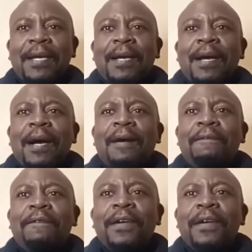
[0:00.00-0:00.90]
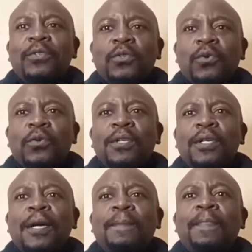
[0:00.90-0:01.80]
Uh, very soon,
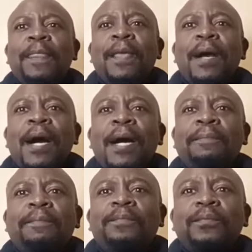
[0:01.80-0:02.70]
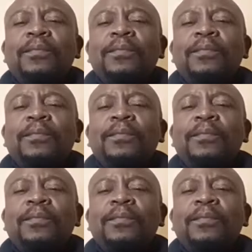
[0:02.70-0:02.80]
uh, um,